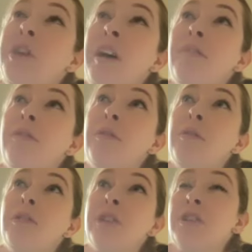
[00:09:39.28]
you have?
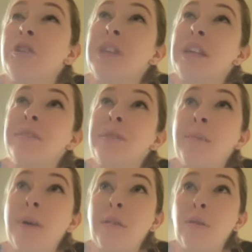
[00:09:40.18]
Could you say something
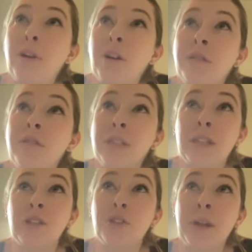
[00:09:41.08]
about using
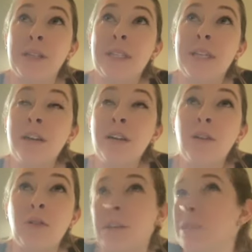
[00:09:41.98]
the translator,
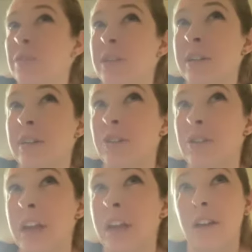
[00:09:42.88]
or is her English
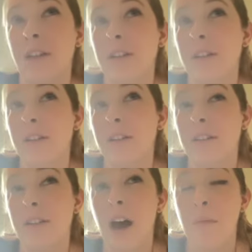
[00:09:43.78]
like
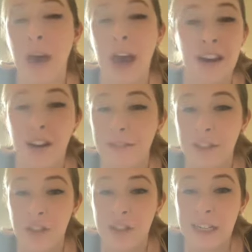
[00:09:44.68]
not bad enough that
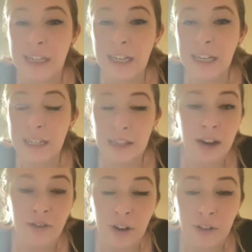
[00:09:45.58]
she needed it? It's
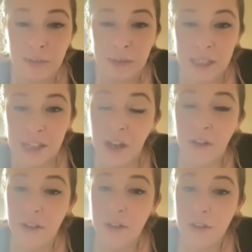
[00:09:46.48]
kind of hard for me to tell.